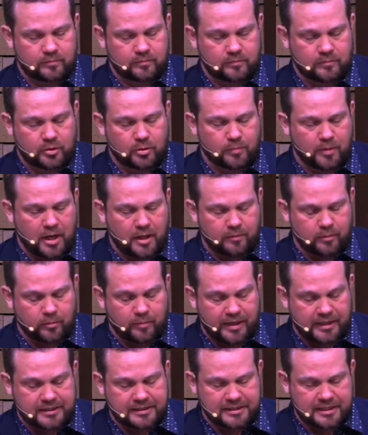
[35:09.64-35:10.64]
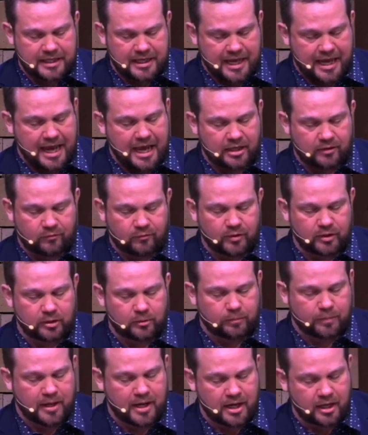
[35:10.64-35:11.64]
Your Bible might say at
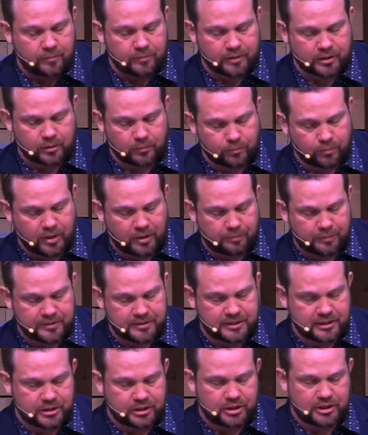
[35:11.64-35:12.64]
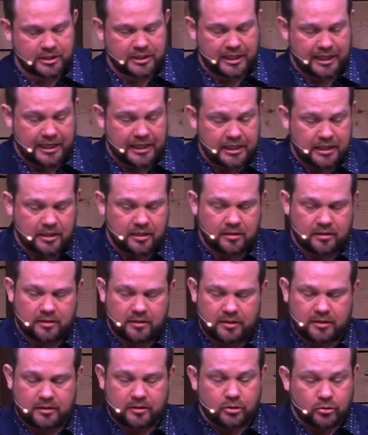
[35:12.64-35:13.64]
Philippi, but the preposition in
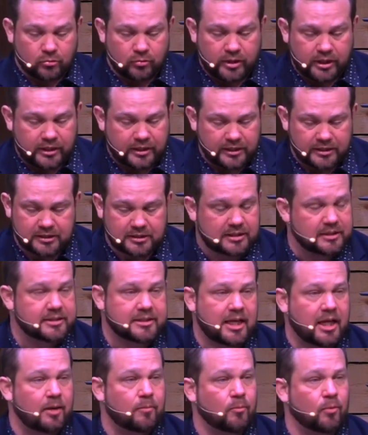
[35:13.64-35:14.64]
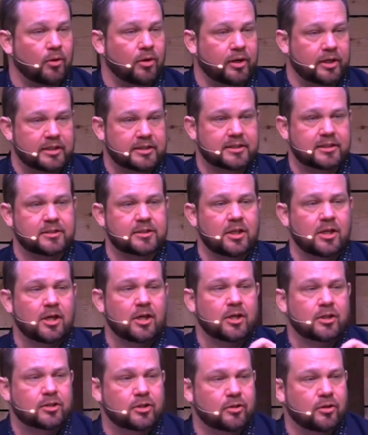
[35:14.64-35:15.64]
in Greek is the same word. It says
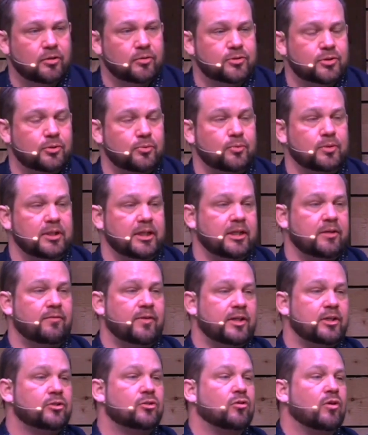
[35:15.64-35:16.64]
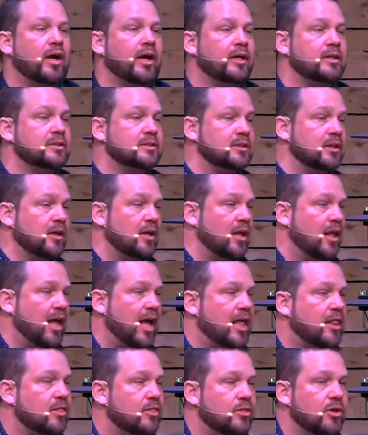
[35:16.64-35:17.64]
to those who live in Christ
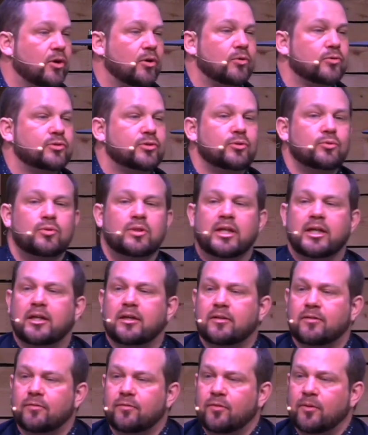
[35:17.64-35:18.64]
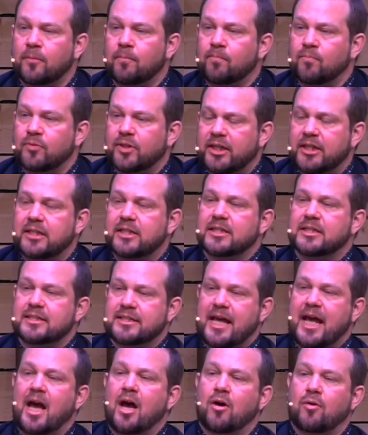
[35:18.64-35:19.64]
and those who live in this
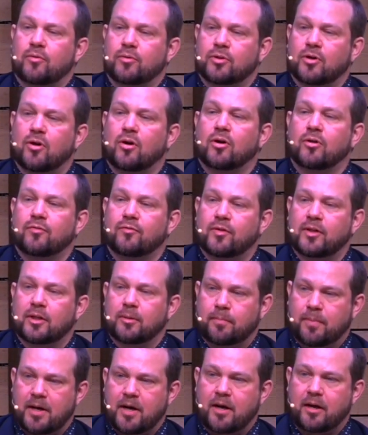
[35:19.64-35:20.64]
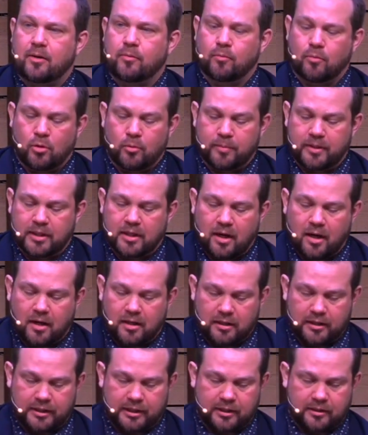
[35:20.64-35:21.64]
town called Philippi, a Roman
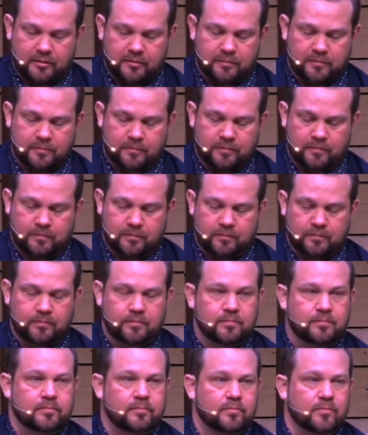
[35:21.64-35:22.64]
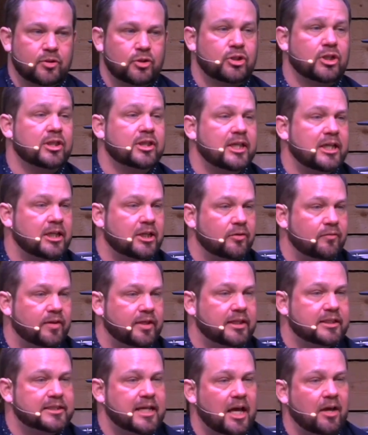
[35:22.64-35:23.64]
colony. You can think of it
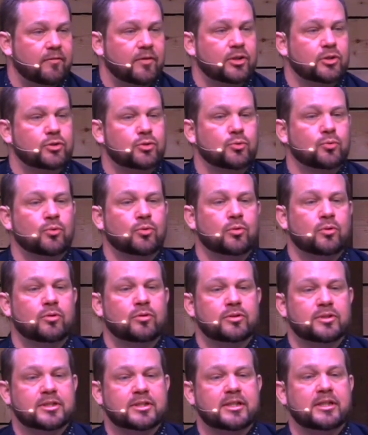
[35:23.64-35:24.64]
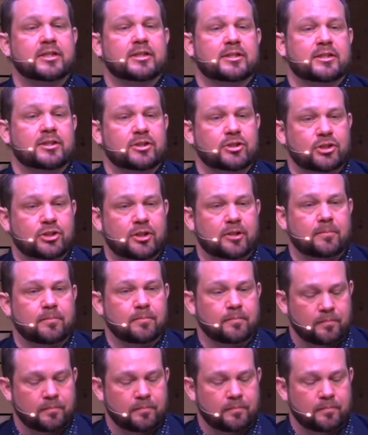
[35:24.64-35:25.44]
as having dual citizenship